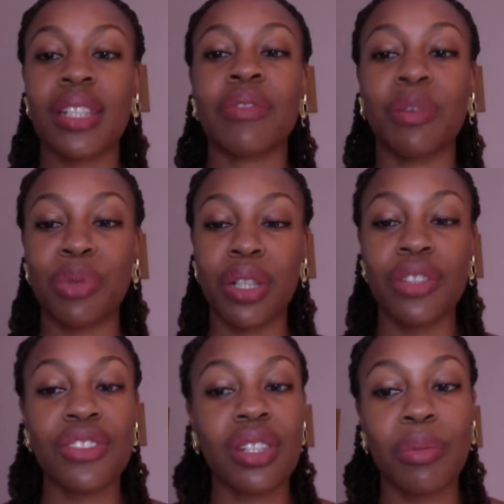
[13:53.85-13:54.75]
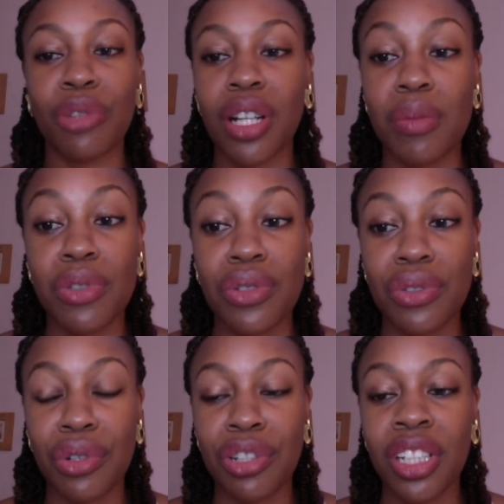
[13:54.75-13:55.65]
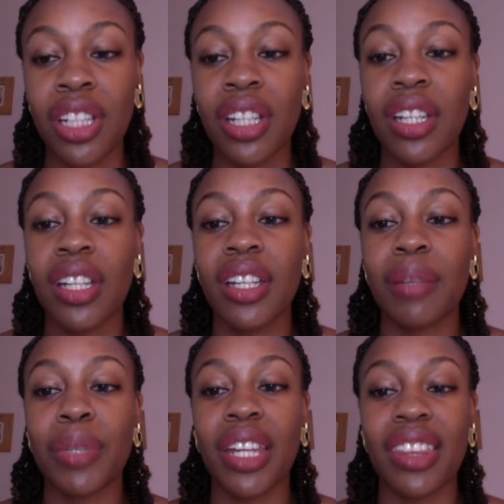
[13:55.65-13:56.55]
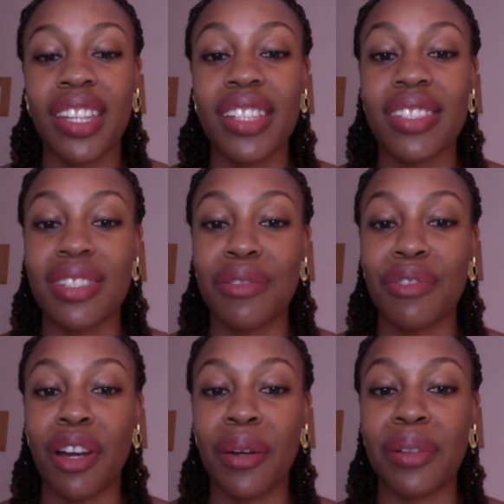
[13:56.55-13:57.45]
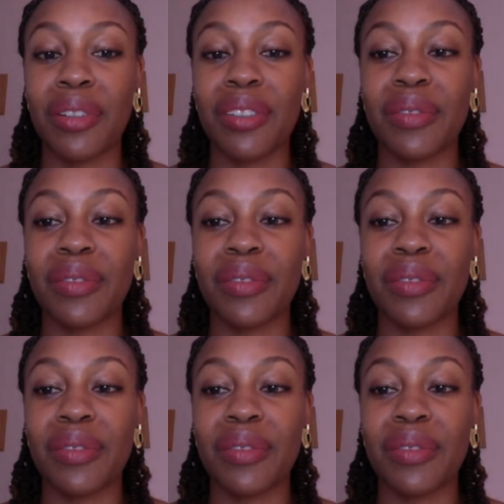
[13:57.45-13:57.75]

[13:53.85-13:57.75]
And if I pronounce your name wrong, I'm so sorry. But I think it's Sifra.